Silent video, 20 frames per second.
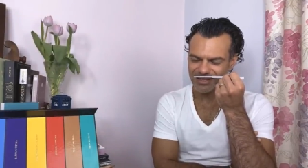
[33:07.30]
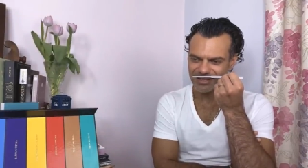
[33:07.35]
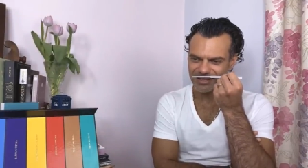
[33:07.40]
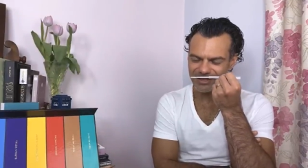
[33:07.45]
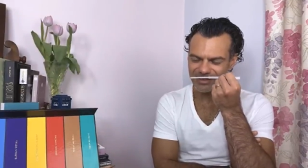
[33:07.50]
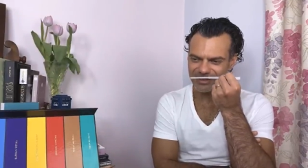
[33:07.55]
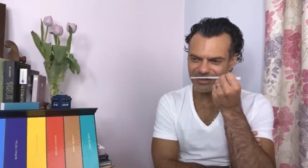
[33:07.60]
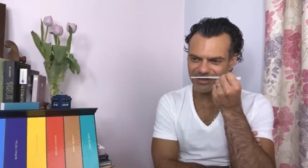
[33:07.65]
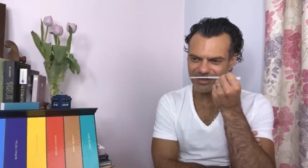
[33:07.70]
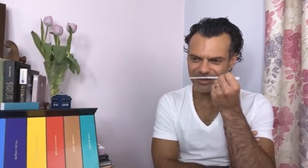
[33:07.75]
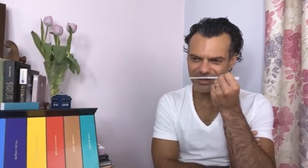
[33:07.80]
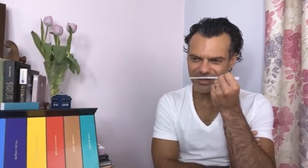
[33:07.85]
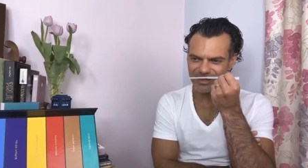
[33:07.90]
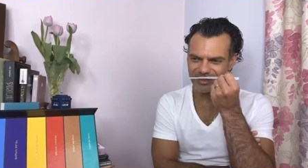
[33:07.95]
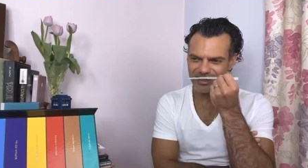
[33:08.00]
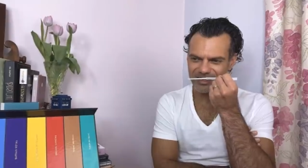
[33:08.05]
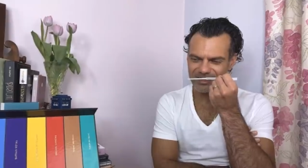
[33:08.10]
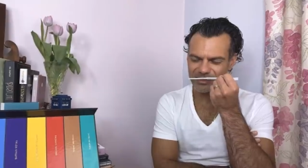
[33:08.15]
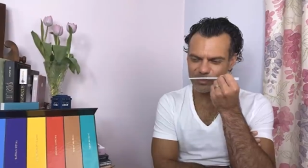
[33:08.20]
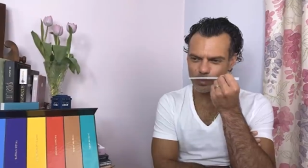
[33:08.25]

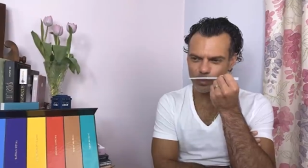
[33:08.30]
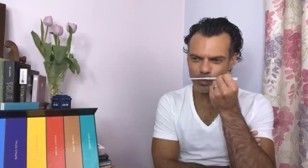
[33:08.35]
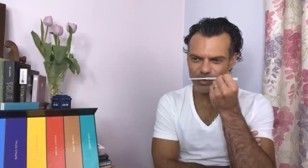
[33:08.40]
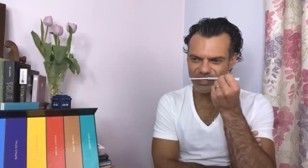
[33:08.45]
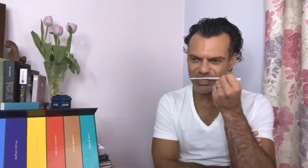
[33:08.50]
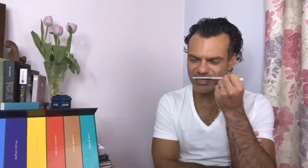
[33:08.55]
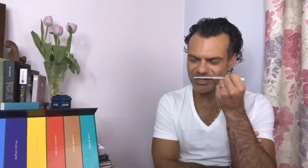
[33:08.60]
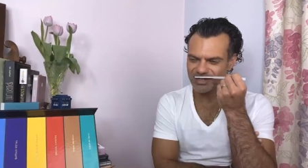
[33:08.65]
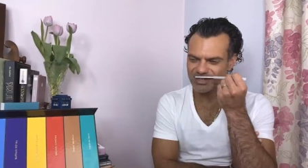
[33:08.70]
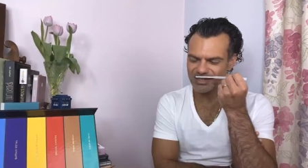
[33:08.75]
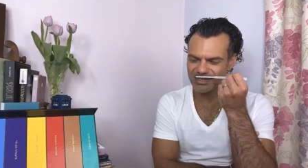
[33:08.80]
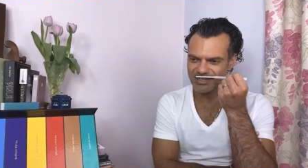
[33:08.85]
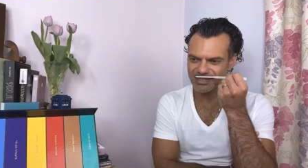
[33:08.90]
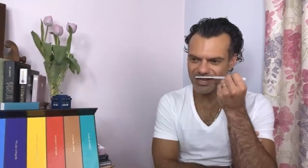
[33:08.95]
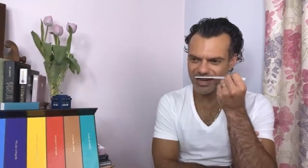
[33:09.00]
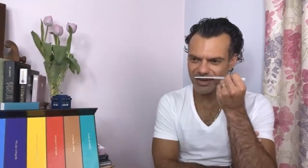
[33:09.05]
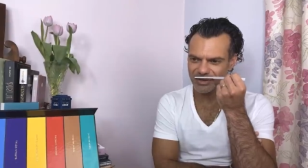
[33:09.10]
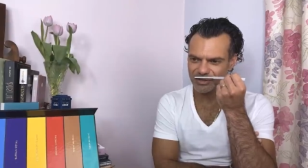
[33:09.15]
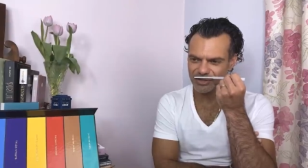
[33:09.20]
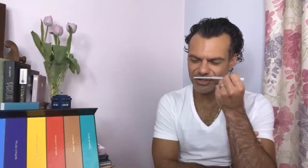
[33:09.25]
There's a woodiness
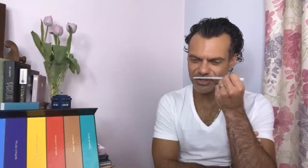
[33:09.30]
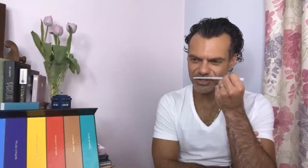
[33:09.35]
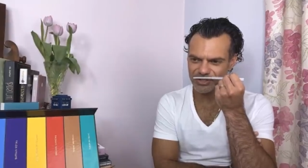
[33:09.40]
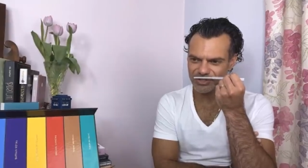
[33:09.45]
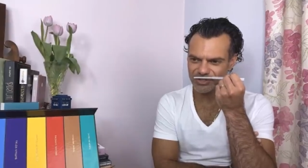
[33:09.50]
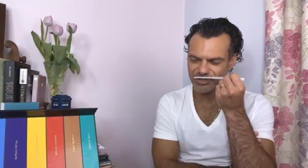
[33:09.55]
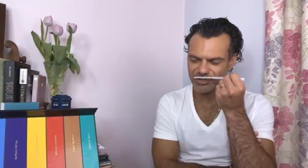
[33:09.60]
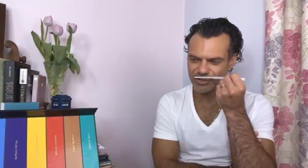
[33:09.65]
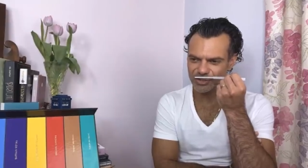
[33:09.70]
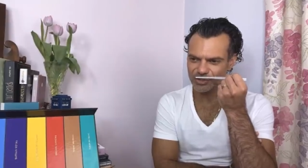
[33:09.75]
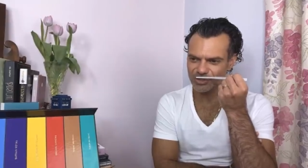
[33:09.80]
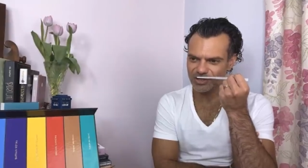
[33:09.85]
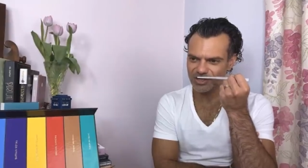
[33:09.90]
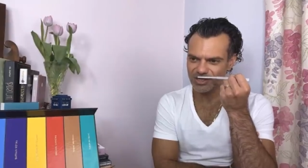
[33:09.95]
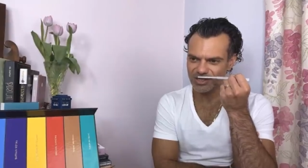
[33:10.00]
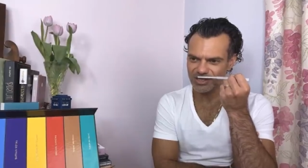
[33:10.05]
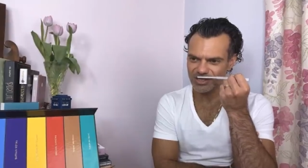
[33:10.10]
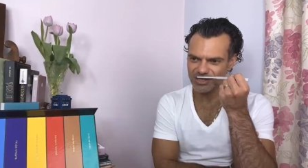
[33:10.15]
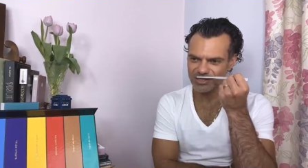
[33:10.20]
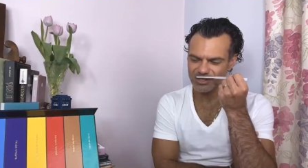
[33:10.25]
attached to
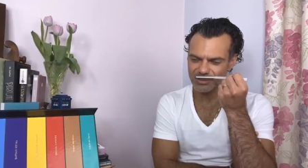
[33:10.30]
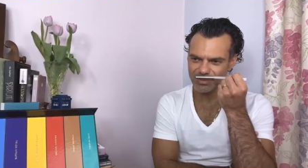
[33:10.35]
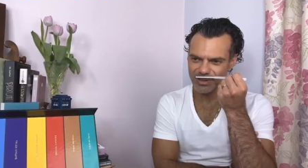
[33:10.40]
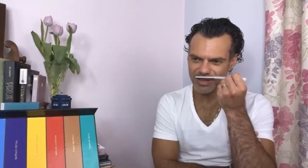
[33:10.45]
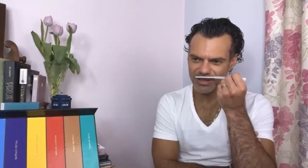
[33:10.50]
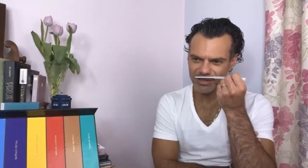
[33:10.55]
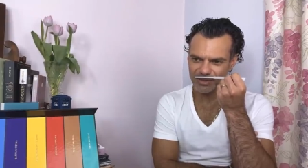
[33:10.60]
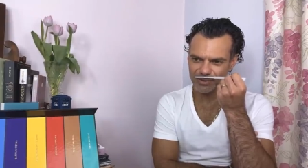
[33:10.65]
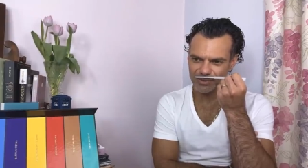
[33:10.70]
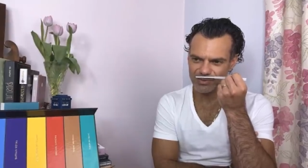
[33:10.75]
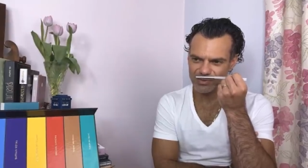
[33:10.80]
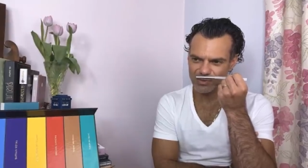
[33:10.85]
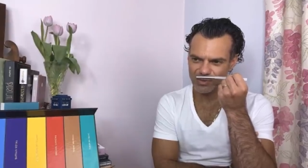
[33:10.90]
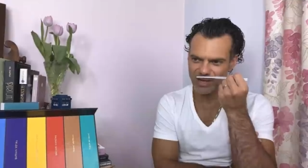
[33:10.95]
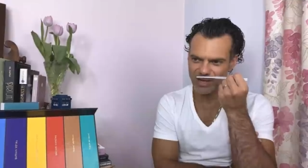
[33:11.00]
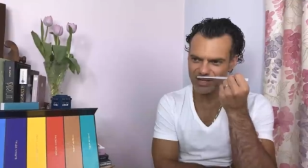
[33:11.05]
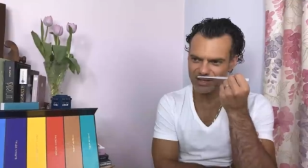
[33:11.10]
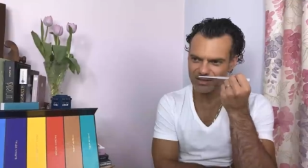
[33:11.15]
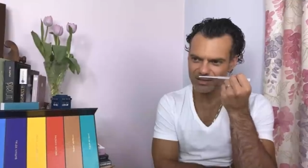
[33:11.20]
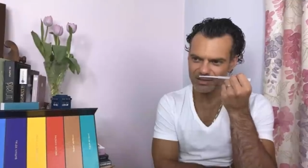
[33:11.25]
the tobacco as
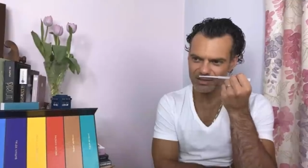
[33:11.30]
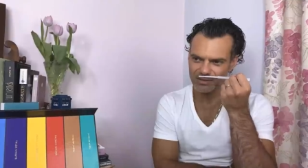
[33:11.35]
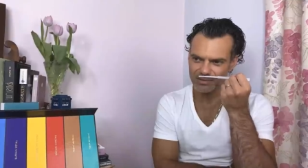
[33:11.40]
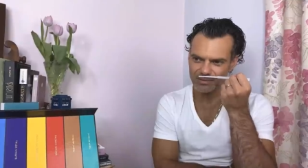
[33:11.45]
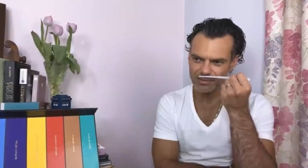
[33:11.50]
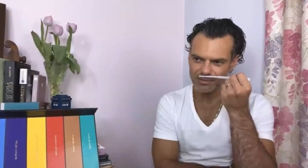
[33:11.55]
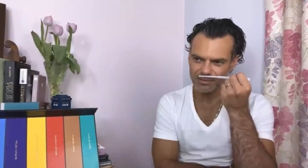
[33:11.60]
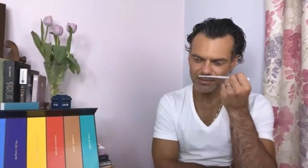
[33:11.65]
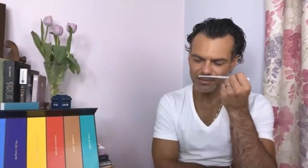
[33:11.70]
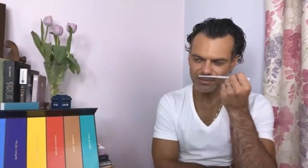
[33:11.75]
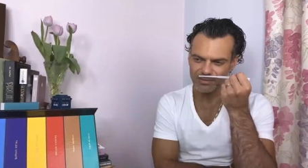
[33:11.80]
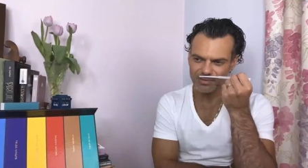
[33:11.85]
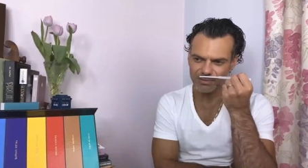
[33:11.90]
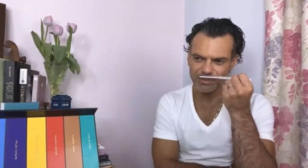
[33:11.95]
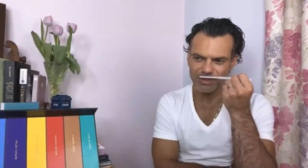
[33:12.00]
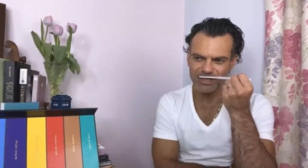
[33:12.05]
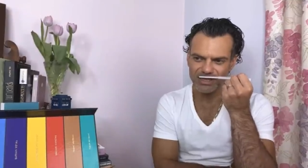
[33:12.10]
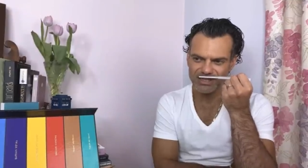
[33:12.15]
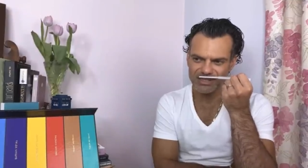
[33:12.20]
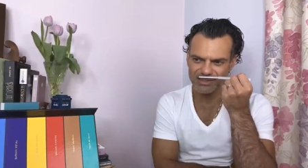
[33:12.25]
well,
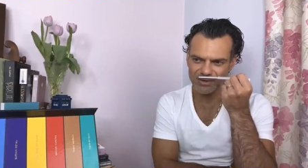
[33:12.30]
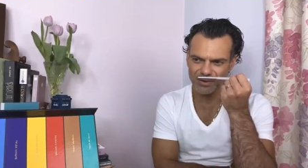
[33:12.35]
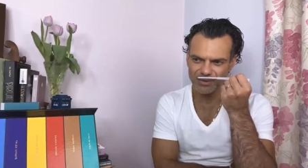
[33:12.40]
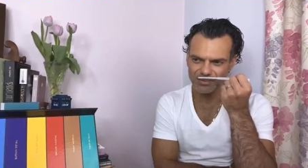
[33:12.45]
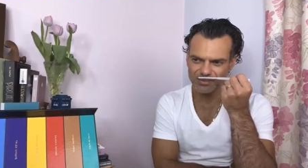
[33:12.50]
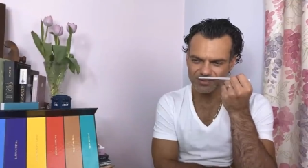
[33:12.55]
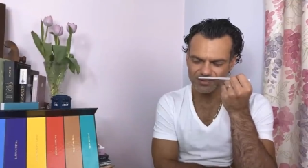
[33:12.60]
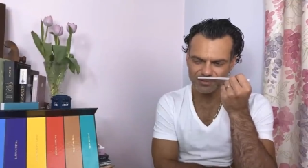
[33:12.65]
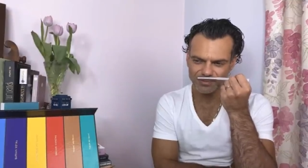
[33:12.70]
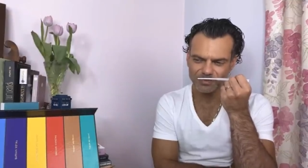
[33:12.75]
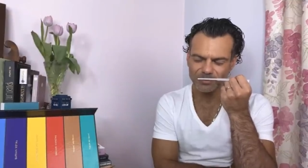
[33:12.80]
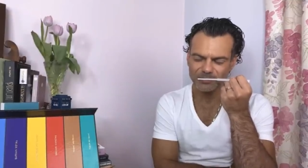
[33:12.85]
but it's got.